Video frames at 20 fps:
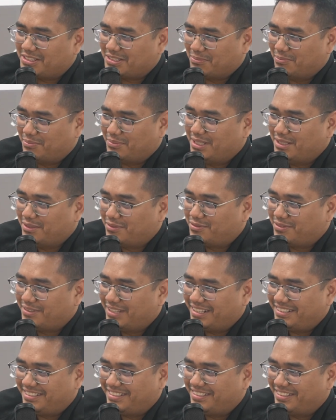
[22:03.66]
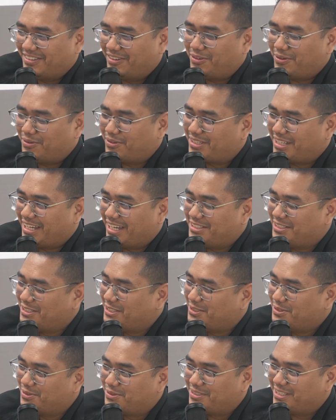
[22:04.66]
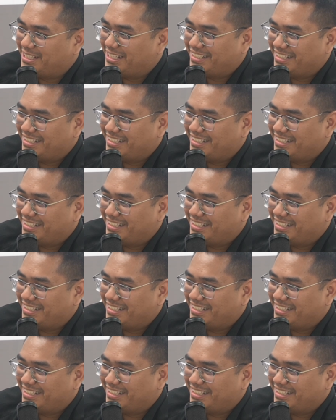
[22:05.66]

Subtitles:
a myth? Like, oh, okay, I didn't know that.